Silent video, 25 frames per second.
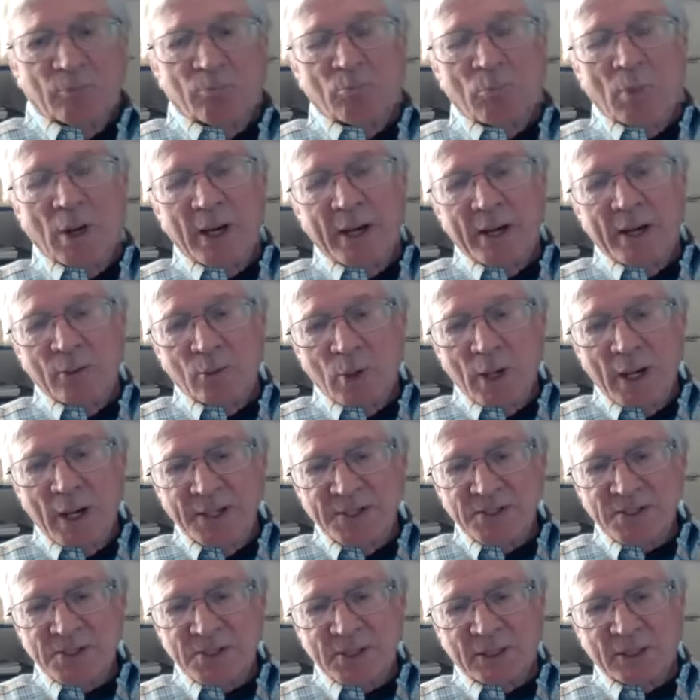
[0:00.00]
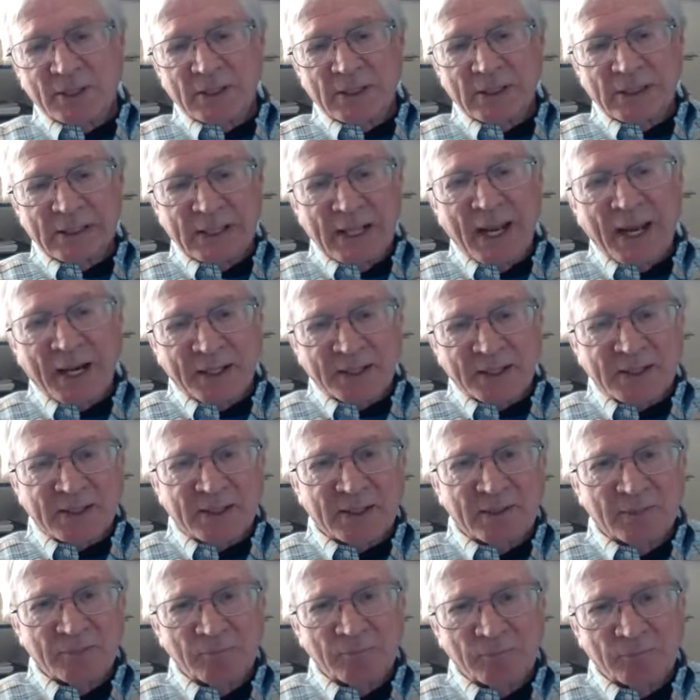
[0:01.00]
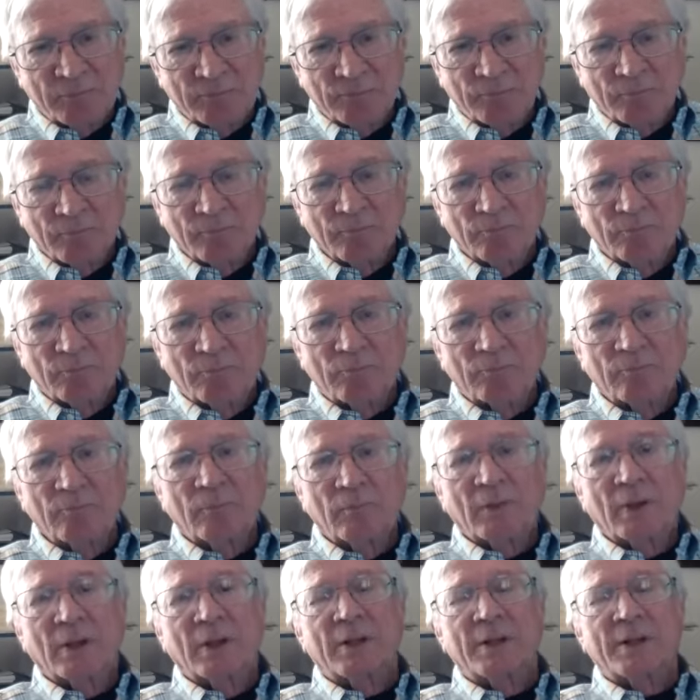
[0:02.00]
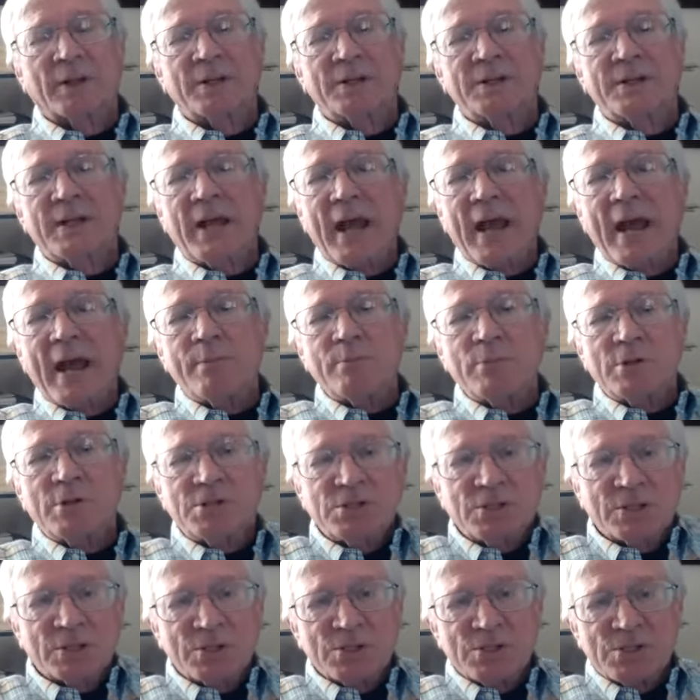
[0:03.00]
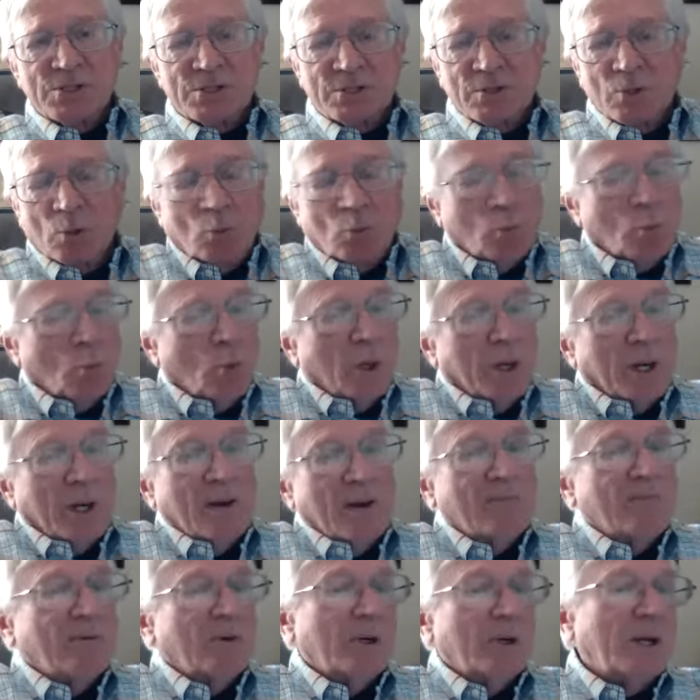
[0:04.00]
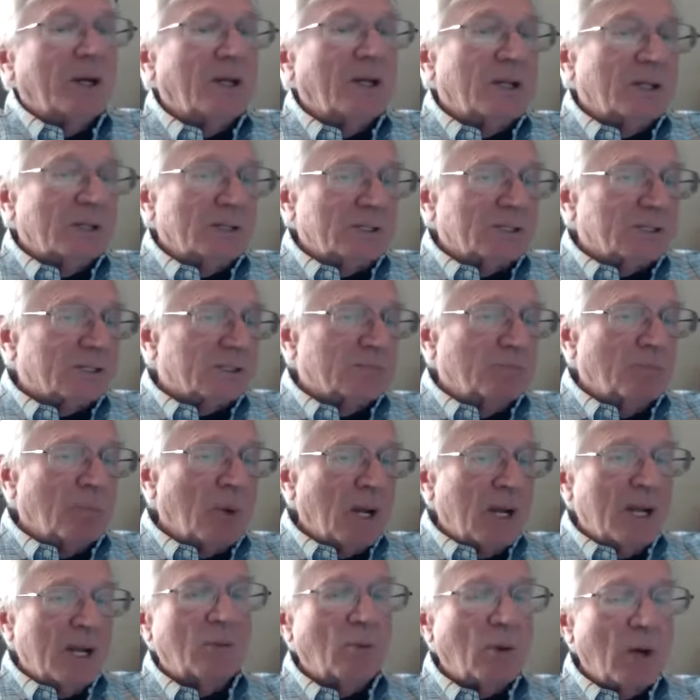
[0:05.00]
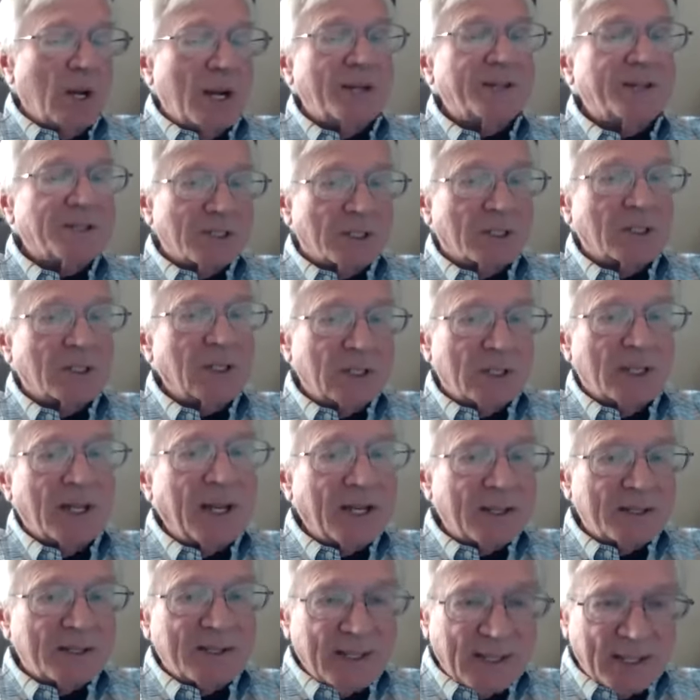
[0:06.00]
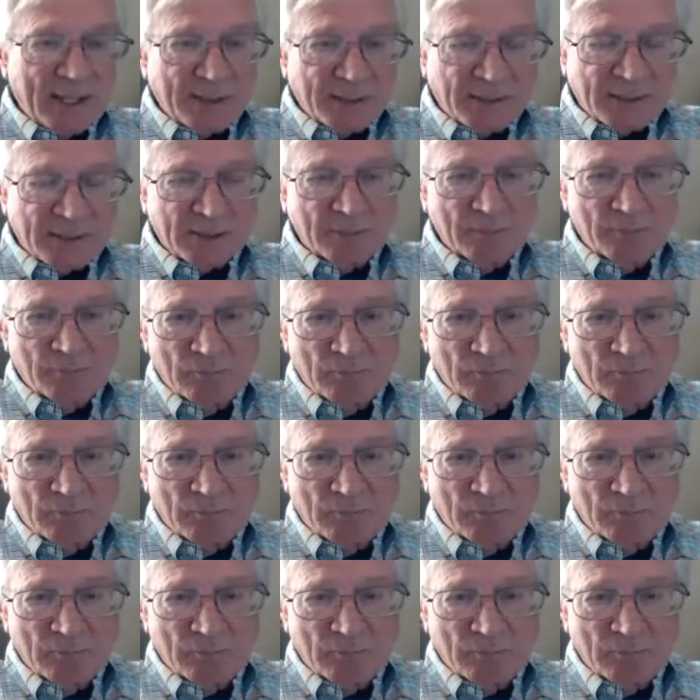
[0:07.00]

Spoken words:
My right to collect the damages or whatever it is, my right to collect that